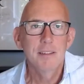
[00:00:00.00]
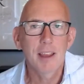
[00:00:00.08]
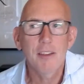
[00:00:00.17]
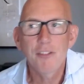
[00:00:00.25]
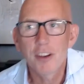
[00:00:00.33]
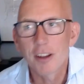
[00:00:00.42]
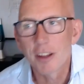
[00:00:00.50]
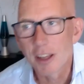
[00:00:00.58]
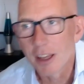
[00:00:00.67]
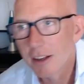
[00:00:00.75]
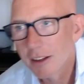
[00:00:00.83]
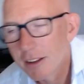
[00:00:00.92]

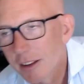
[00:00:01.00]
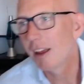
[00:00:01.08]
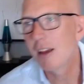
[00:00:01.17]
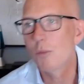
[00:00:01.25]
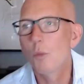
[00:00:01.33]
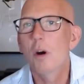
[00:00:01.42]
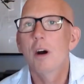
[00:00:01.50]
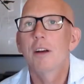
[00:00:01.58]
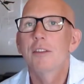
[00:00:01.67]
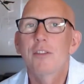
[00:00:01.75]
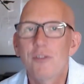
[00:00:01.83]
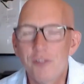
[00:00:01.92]
Definitely. And it
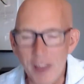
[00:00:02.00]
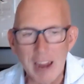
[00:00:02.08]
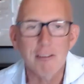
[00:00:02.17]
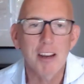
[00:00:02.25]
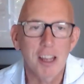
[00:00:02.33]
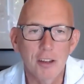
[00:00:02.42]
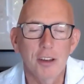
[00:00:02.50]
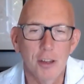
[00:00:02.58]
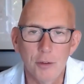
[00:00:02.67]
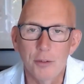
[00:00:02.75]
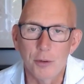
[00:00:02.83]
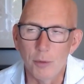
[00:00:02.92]
was very
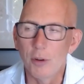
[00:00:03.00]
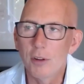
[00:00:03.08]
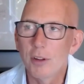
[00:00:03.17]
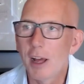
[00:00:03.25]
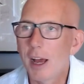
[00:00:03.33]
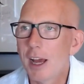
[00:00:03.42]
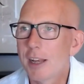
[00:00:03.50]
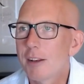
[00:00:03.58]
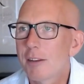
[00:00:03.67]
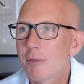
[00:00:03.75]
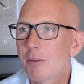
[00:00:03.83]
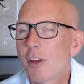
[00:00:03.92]
unusual,
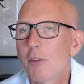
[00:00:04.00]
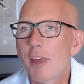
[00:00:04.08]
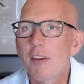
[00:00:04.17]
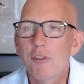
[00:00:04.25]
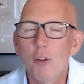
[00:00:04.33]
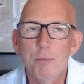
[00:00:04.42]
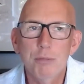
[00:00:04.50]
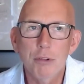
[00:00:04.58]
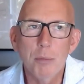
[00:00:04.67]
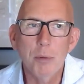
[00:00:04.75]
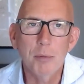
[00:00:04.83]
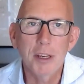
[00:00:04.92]
and so therefore
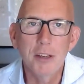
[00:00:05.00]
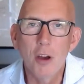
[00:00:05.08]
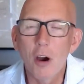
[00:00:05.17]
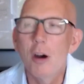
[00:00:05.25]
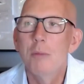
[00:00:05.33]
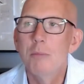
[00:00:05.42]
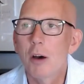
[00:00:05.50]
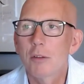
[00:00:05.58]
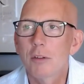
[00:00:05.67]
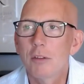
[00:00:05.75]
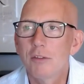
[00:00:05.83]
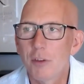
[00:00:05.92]
probably not a
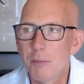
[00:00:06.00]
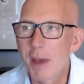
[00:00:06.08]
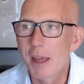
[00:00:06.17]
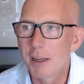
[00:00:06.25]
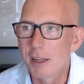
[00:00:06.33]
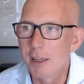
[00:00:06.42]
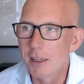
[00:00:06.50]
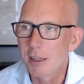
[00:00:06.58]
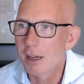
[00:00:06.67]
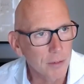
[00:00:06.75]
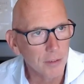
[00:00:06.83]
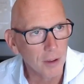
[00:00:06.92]
model for many.
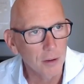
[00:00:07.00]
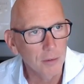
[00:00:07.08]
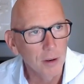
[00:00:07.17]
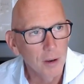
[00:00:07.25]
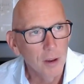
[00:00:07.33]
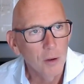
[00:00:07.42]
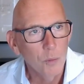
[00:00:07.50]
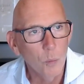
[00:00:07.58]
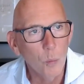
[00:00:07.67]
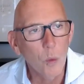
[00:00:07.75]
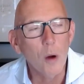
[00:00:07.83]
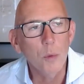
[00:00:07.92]
So
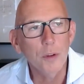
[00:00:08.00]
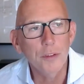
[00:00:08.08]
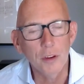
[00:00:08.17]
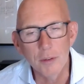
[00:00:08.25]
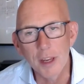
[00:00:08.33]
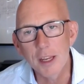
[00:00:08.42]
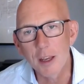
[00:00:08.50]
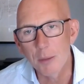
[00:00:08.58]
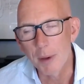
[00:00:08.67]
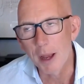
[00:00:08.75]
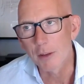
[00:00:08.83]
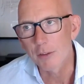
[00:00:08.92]
what was unique
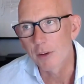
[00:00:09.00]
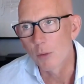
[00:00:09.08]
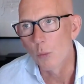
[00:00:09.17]
about it